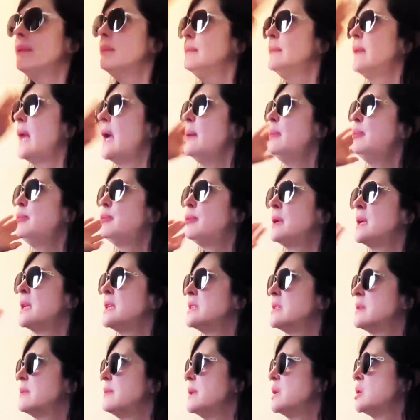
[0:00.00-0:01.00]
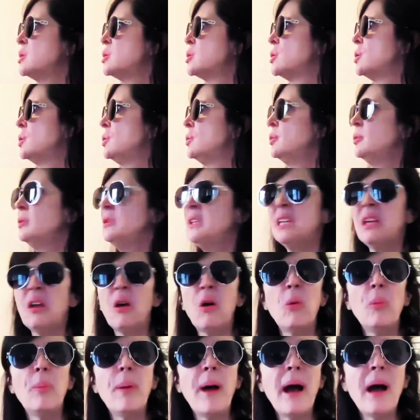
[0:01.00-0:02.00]
That brings me to the
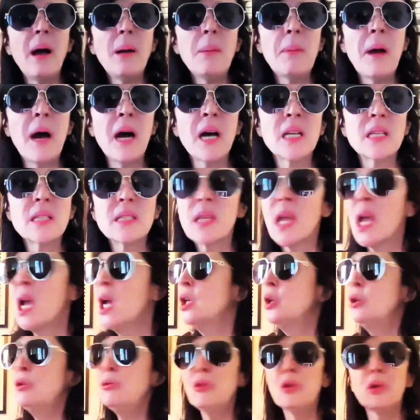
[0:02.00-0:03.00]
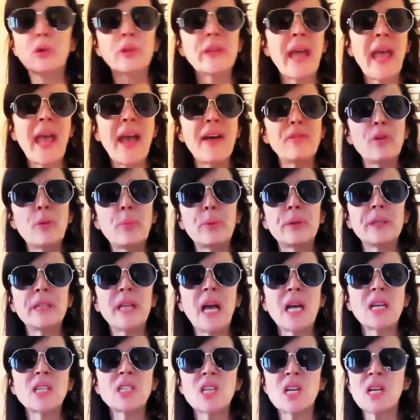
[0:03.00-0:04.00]
Obamas. You know, they have a
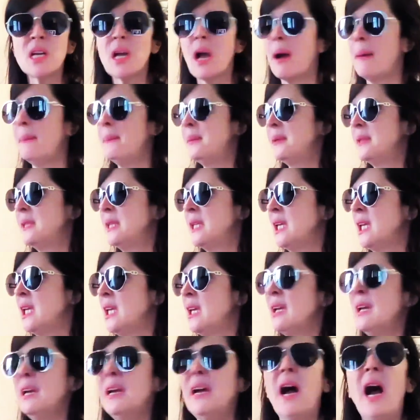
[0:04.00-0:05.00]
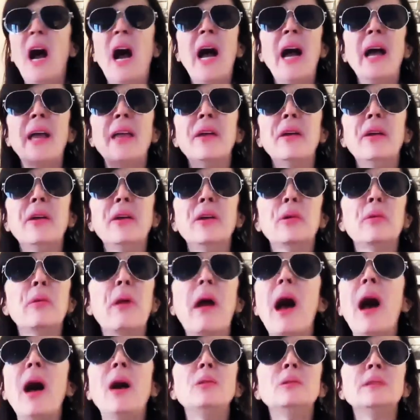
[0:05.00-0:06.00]
production company, Higher
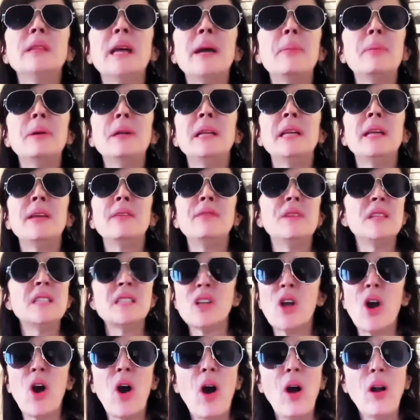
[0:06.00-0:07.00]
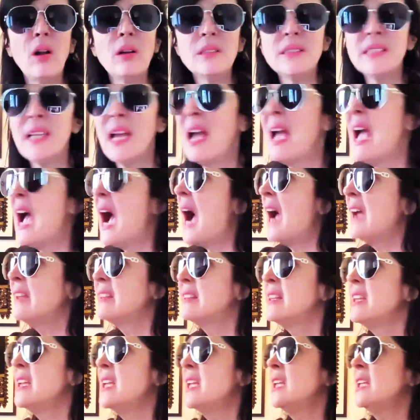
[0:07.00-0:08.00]
Ground, I believe it's called. I
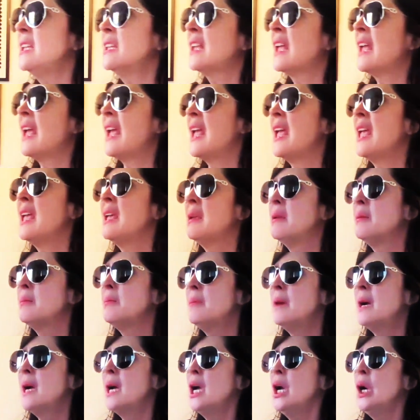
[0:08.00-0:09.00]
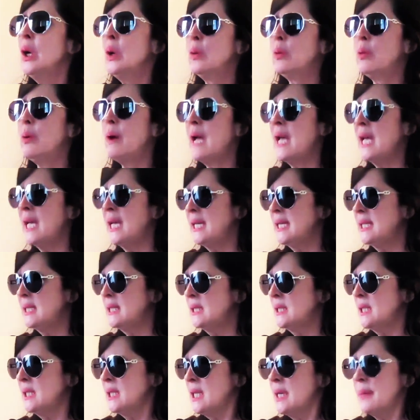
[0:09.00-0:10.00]
think it came
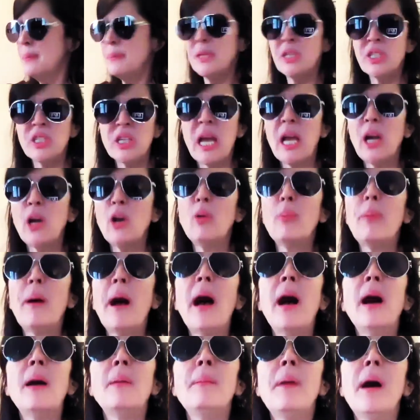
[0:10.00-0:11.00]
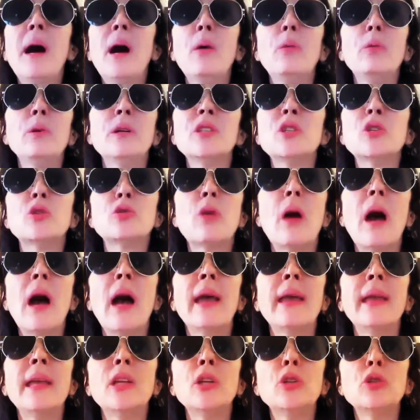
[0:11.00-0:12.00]
when Michelle Obama was
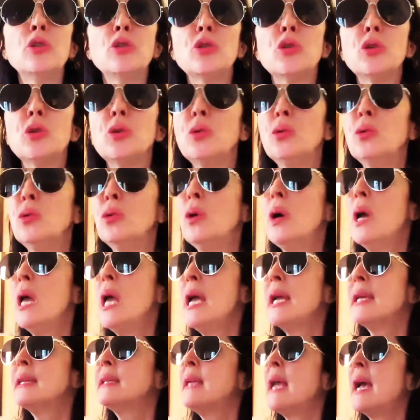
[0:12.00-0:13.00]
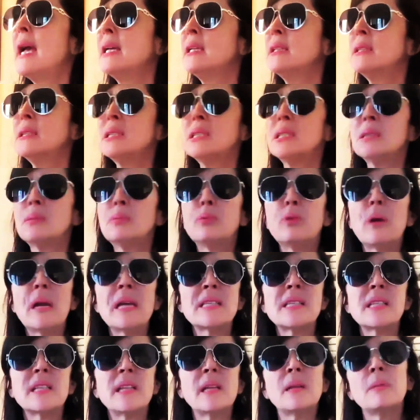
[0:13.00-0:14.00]
trying to get
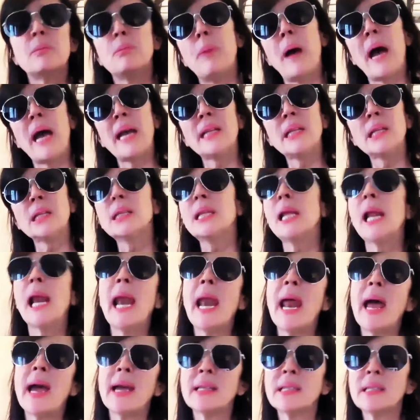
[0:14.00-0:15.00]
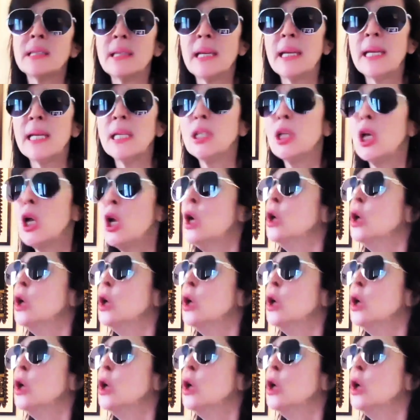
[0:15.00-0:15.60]
President Biden elected.